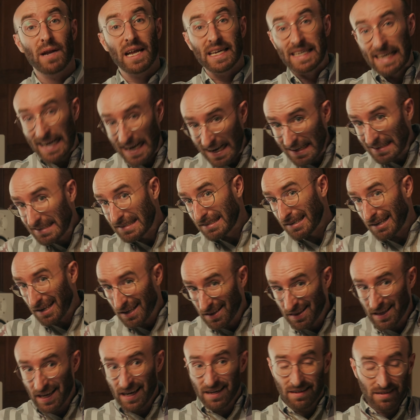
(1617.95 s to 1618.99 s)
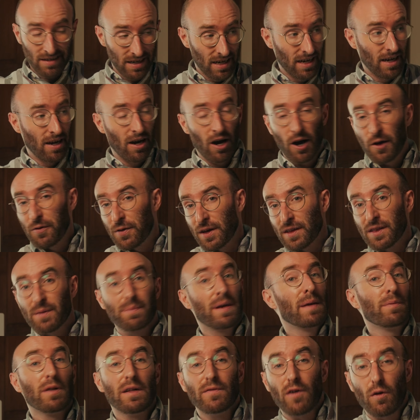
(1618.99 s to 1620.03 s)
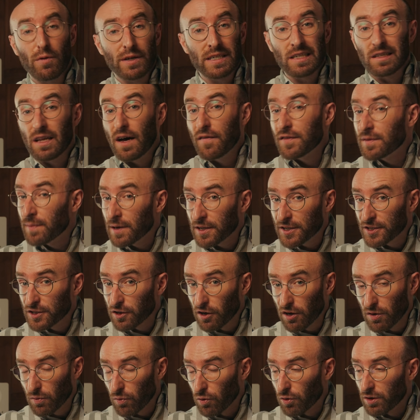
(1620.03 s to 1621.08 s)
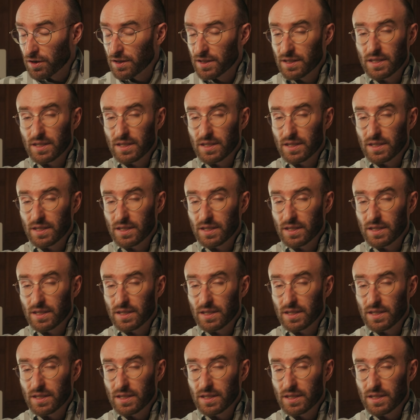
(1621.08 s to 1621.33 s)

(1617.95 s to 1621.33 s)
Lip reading: I can say that a thing that people have always loved about Star Wars